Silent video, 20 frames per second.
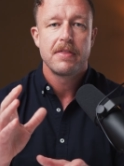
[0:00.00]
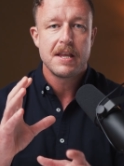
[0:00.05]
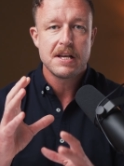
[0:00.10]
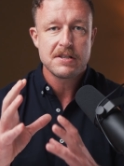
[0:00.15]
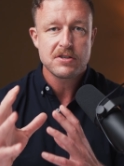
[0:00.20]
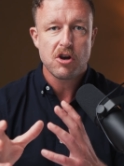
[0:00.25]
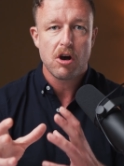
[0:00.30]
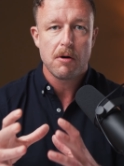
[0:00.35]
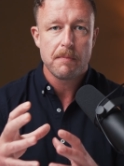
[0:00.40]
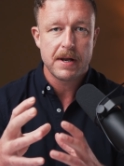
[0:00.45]

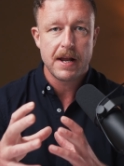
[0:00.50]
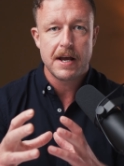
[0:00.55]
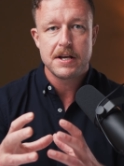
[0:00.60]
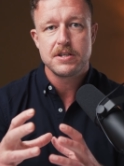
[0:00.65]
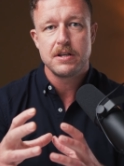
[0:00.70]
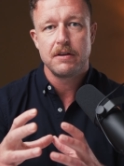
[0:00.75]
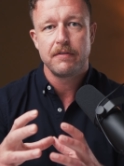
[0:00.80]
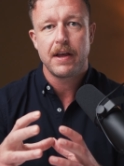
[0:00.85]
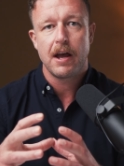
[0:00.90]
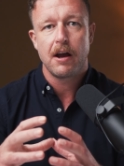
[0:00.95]
This
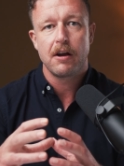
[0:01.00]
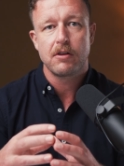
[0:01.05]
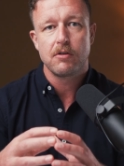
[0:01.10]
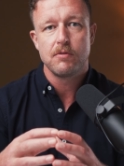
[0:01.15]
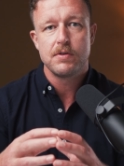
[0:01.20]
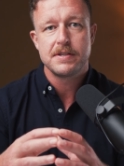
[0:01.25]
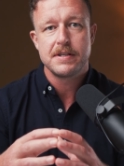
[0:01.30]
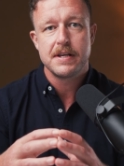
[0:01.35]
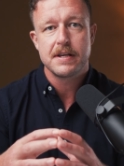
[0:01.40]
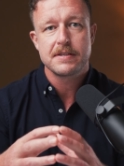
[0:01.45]
combination of
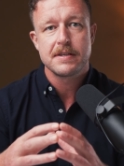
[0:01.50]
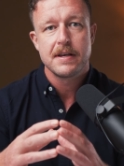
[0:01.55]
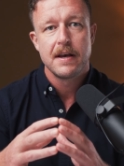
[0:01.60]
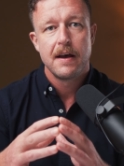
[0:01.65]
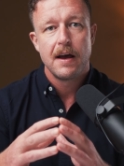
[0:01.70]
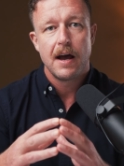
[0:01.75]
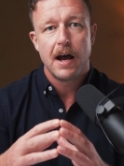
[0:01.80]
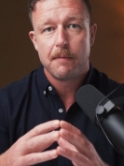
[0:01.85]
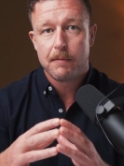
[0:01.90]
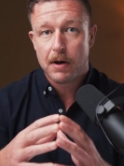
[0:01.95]
characteristics,
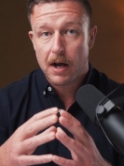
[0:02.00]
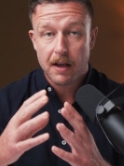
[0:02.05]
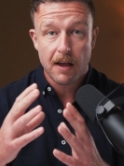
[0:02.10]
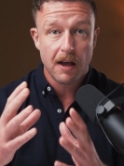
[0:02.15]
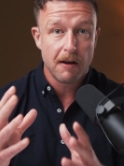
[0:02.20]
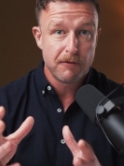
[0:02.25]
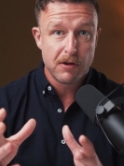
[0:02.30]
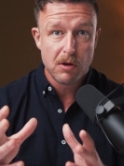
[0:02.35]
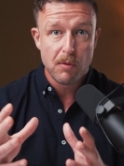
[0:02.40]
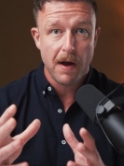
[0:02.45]
among
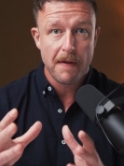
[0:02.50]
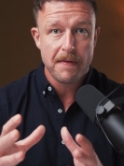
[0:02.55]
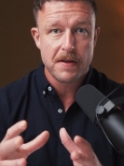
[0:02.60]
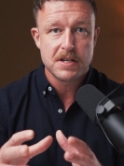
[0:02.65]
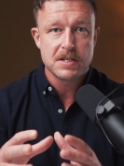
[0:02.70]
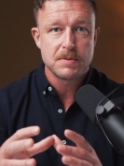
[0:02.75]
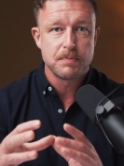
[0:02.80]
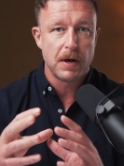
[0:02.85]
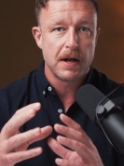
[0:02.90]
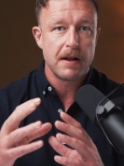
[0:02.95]
a few
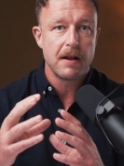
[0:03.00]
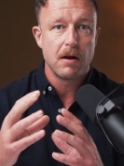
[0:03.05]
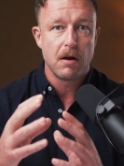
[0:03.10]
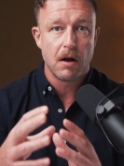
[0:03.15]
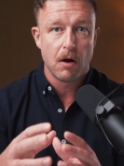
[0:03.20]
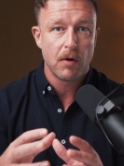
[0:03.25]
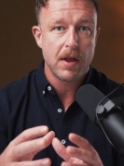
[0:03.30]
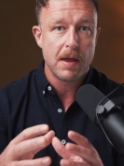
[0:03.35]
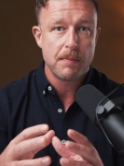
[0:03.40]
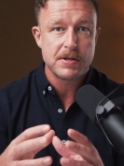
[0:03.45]
others, but
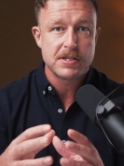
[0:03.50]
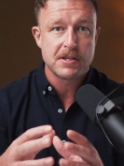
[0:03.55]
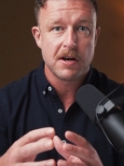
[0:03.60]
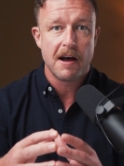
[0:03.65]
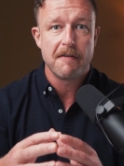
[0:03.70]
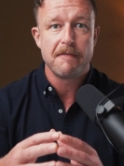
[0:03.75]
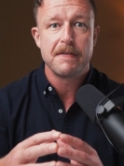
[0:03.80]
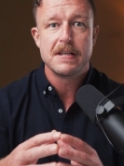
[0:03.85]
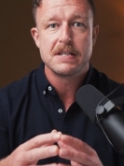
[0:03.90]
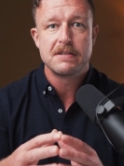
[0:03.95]
I'll keep it
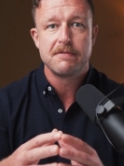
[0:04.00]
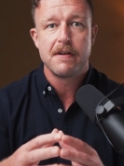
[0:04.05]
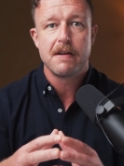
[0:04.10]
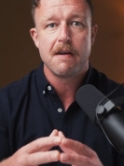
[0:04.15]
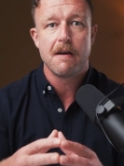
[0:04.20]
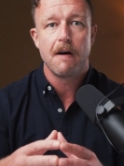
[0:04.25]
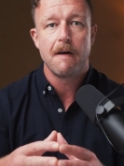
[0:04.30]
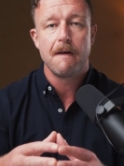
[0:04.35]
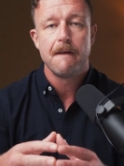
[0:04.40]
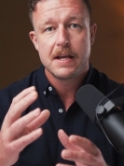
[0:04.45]
tight for this
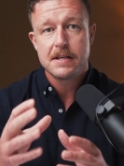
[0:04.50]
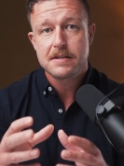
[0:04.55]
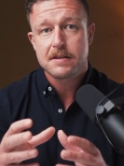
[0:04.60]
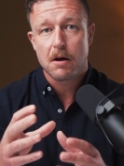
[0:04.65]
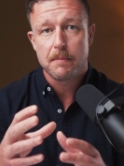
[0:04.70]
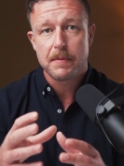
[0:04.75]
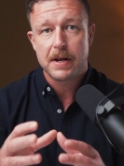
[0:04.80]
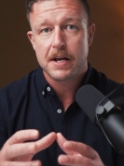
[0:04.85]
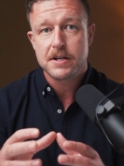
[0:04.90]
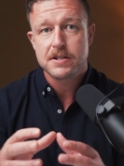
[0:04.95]
video, these
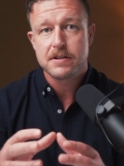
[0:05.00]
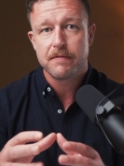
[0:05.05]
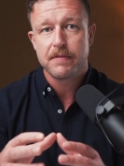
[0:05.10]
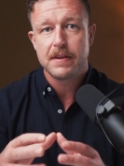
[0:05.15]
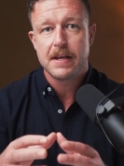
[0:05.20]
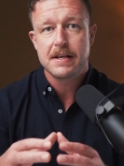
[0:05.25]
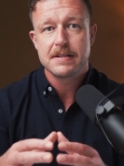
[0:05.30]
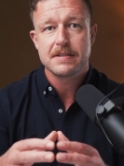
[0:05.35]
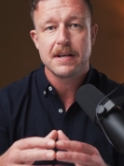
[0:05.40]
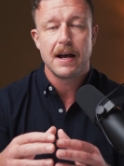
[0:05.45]
combination of
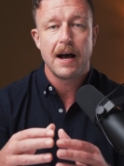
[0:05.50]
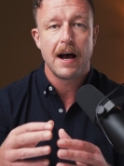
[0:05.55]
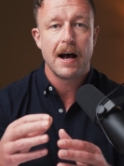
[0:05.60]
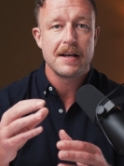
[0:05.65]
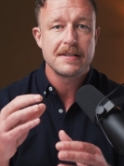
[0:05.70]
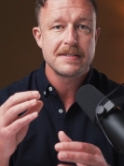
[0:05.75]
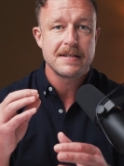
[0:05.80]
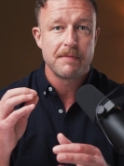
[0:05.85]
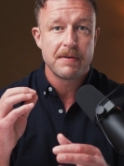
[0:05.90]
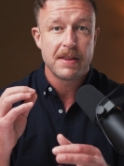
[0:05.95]
things
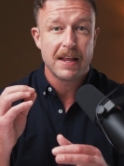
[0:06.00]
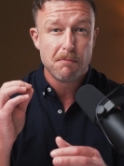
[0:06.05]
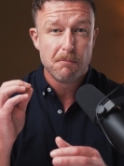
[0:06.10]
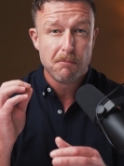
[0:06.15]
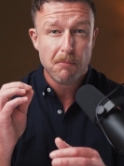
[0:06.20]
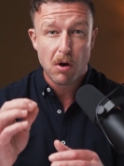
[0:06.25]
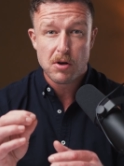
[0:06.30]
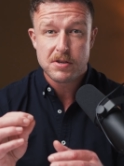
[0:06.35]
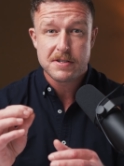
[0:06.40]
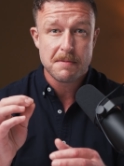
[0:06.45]
are some of the
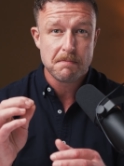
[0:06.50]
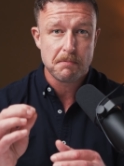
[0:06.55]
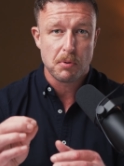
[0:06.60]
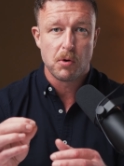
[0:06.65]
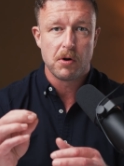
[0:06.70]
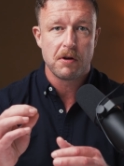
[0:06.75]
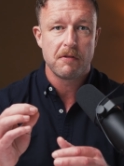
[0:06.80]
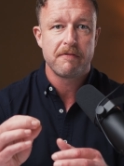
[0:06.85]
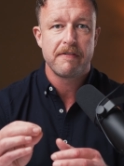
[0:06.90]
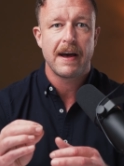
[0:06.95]
most
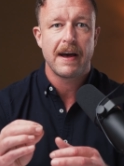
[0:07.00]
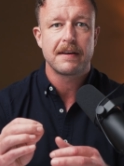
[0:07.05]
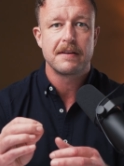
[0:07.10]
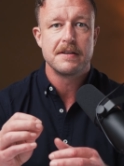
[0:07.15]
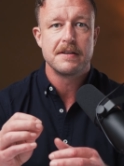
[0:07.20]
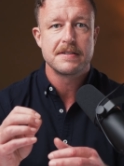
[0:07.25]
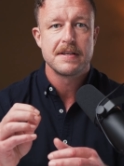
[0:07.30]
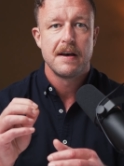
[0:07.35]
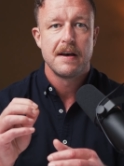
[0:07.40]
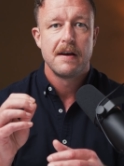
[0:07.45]
important
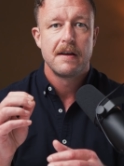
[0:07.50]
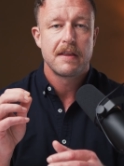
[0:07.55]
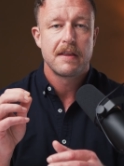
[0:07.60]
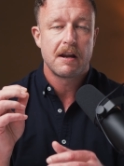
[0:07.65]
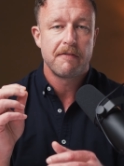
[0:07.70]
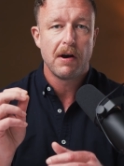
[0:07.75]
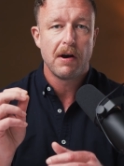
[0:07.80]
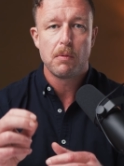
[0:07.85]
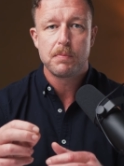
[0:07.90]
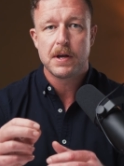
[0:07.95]
factors
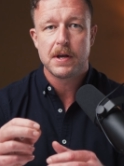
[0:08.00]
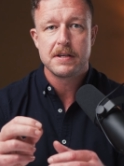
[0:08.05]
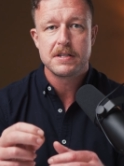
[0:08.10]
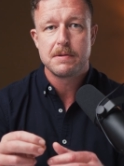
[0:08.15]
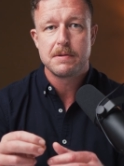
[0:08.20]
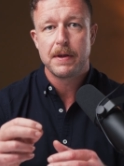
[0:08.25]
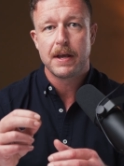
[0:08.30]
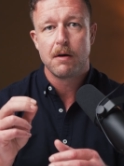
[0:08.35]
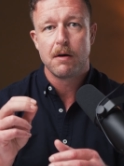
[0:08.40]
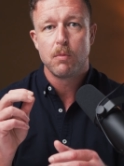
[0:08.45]
that have helped us
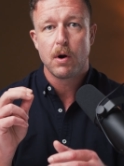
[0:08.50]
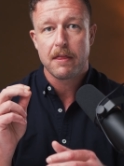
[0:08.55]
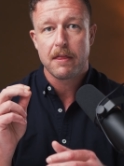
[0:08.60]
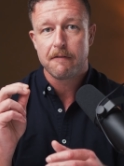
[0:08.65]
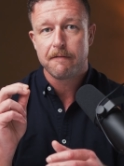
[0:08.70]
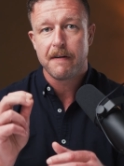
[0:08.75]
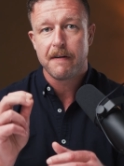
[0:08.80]
to become one of the